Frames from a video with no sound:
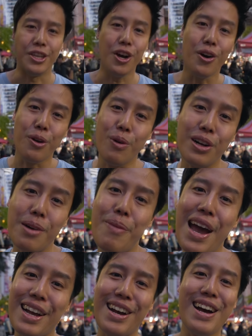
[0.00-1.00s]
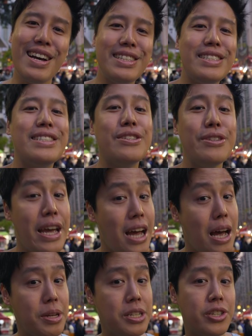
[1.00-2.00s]
Yo, and welcome back, guys. Today
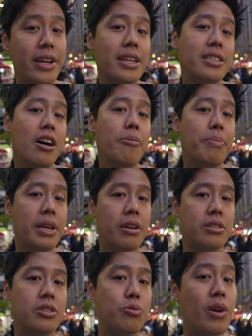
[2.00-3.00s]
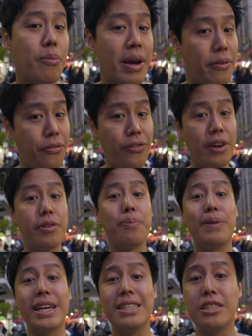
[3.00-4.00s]
I'm in Chinatown because it's one of my favorite
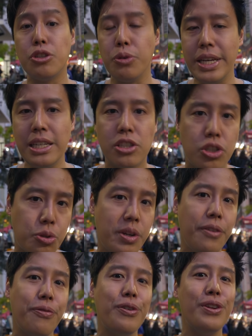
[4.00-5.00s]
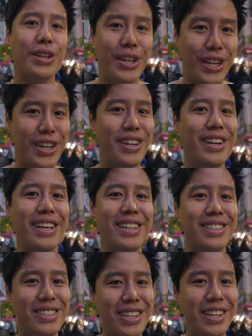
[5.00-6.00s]
places to eat street food here in
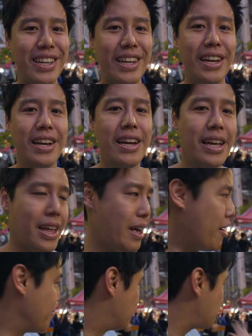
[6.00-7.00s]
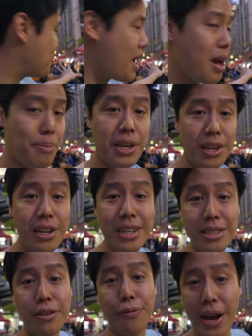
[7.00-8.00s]
Sydney. Just behind me here
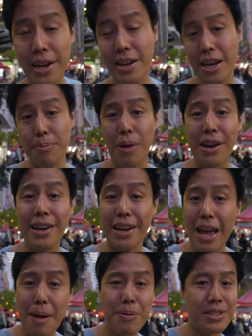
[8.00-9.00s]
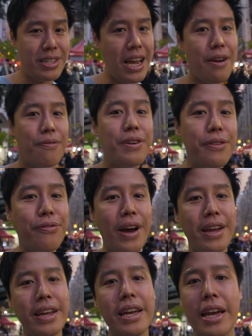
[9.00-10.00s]
is the Friday Night Market. It happens every
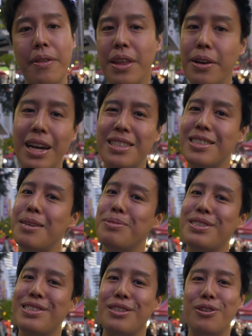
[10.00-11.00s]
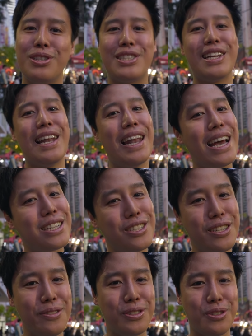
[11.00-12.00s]
Friday and they've got some good
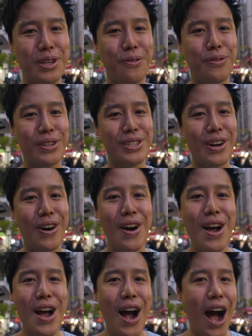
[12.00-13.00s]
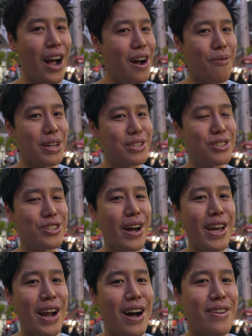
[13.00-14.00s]
selection of street food. So I can't wait to
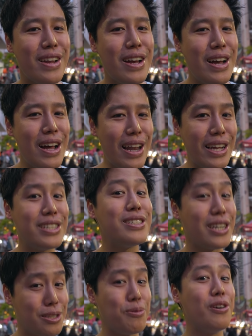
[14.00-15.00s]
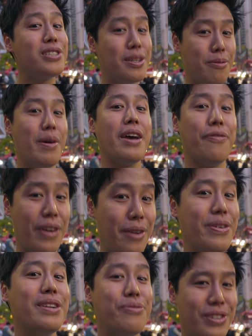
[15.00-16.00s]
try it out. Let's explore some of my
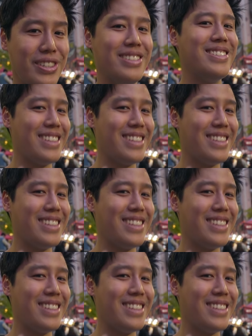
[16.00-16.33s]
favorite food.